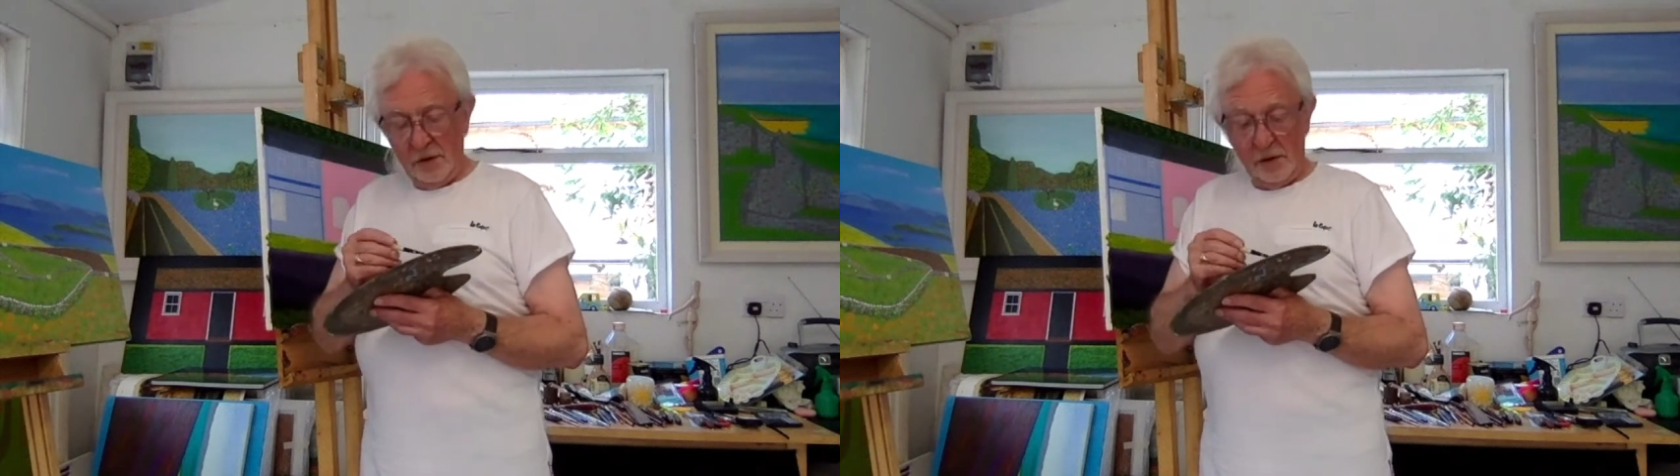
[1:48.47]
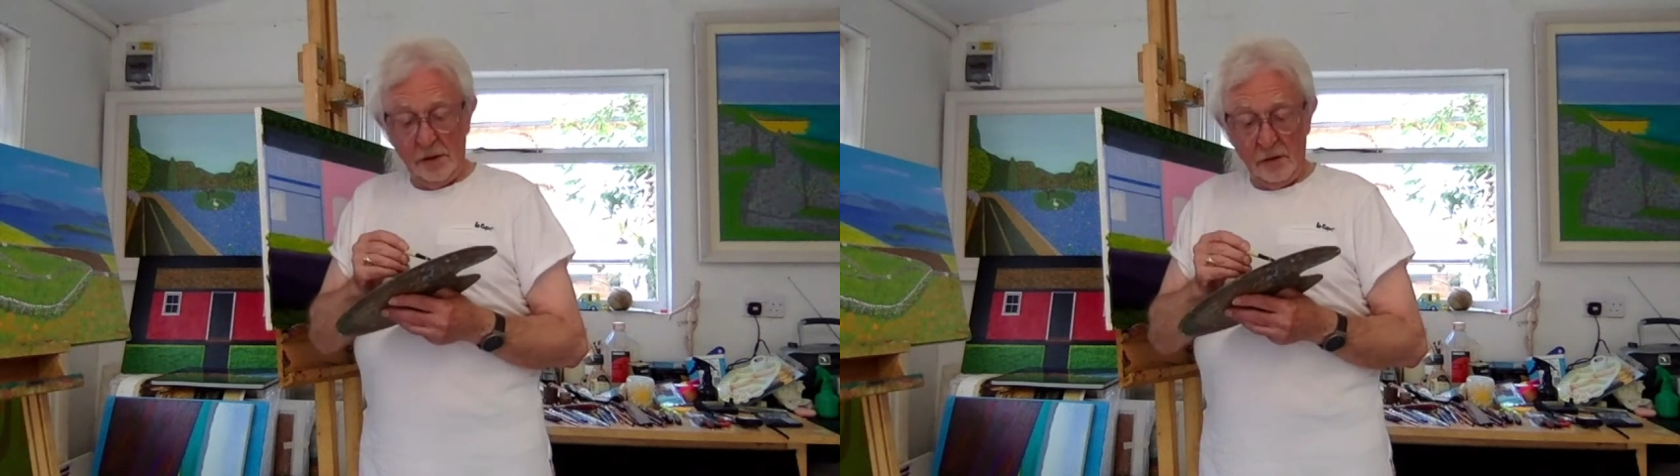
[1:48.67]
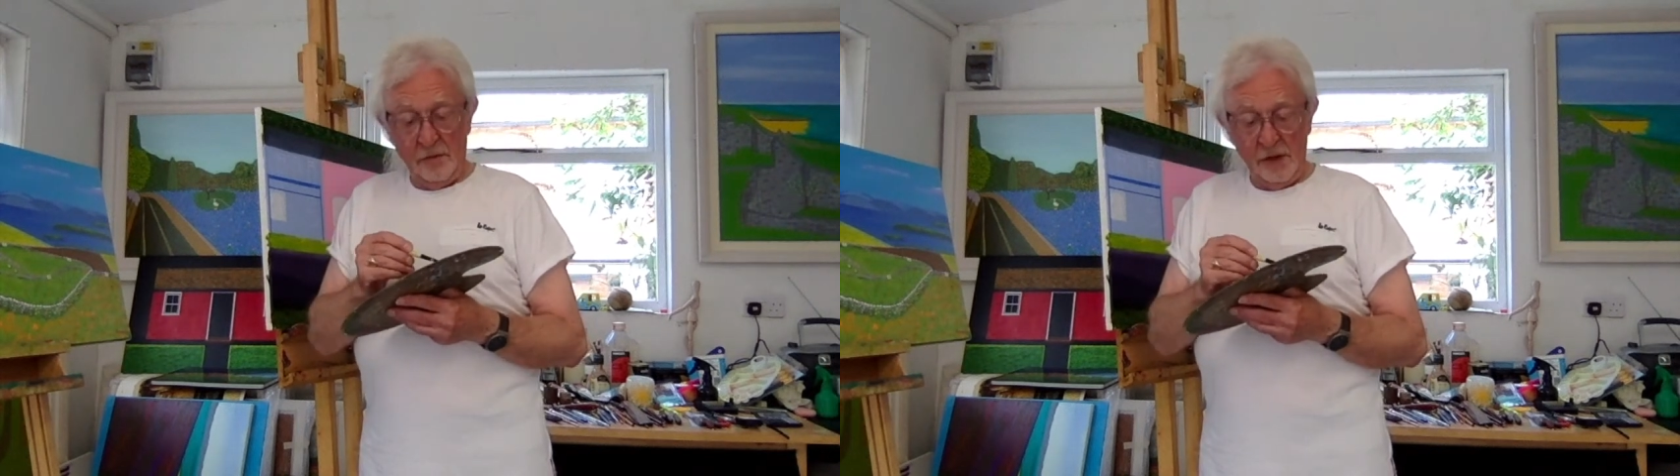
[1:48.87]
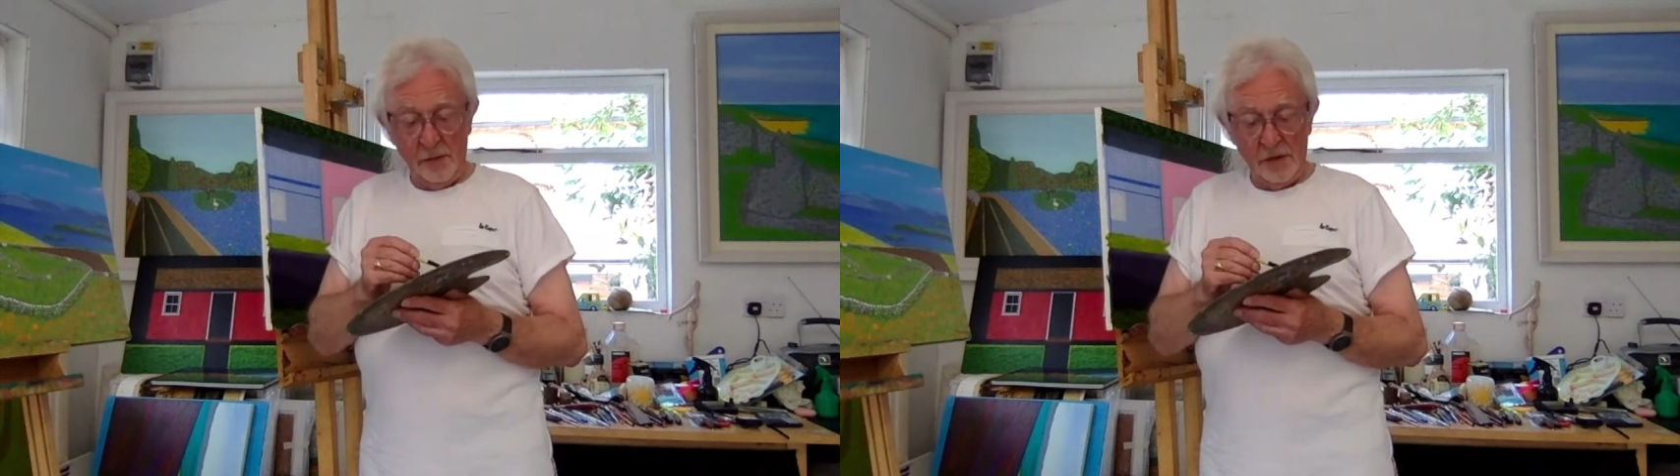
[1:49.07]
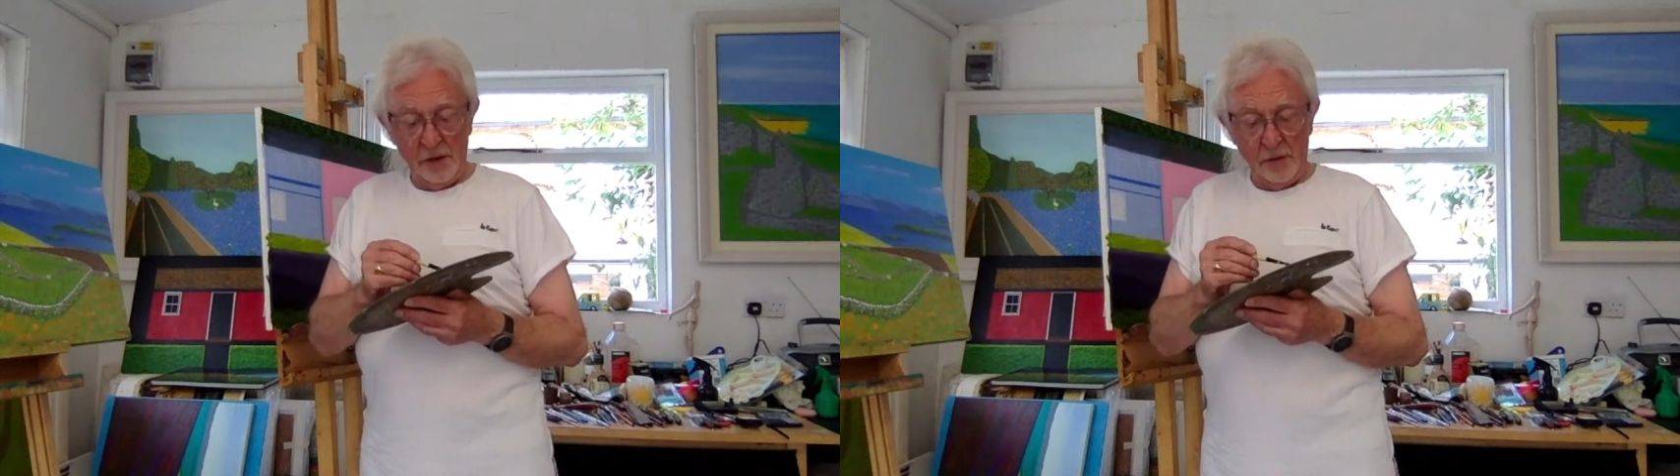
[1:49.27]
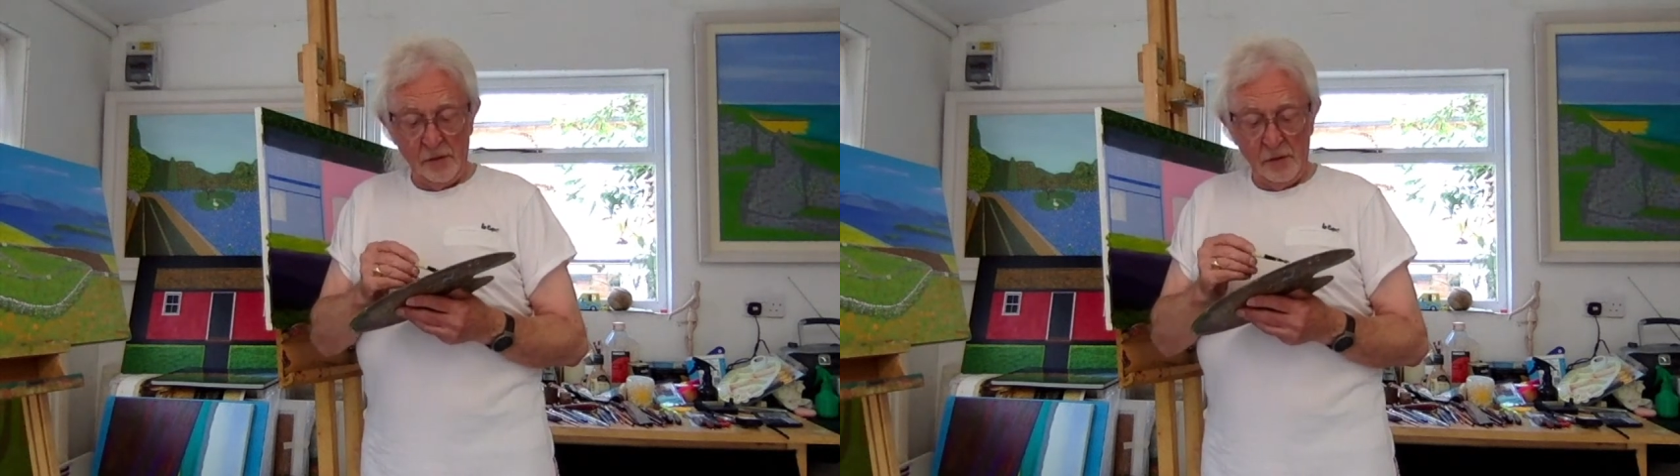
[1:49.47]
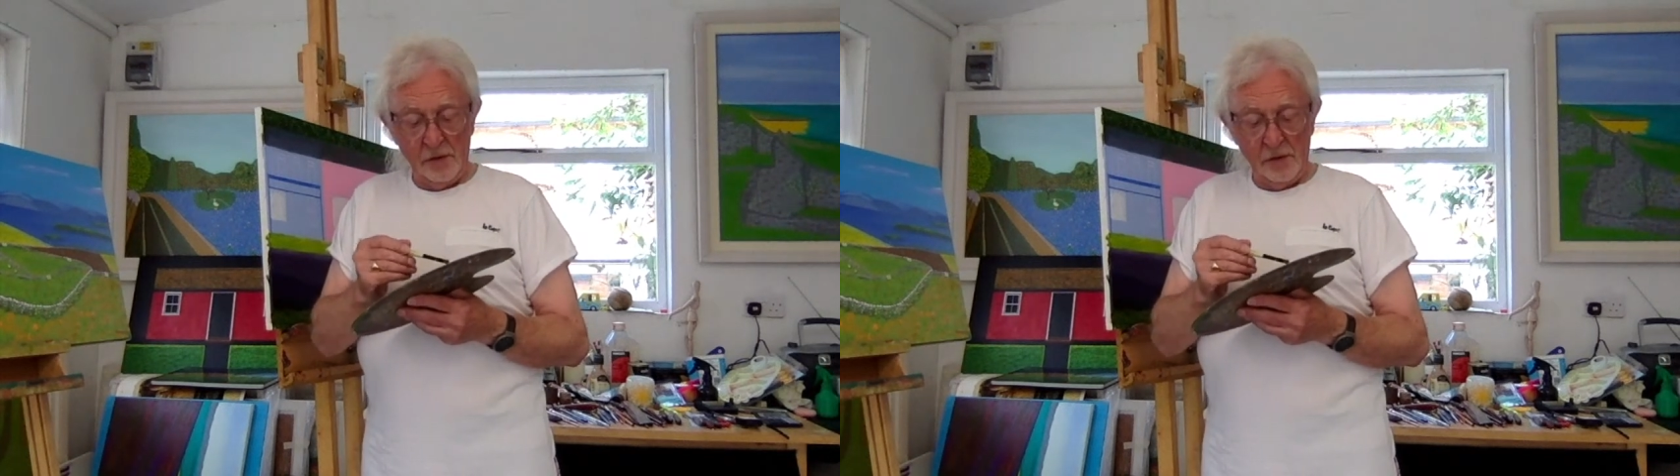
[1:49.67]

It's at the Framers at the moment,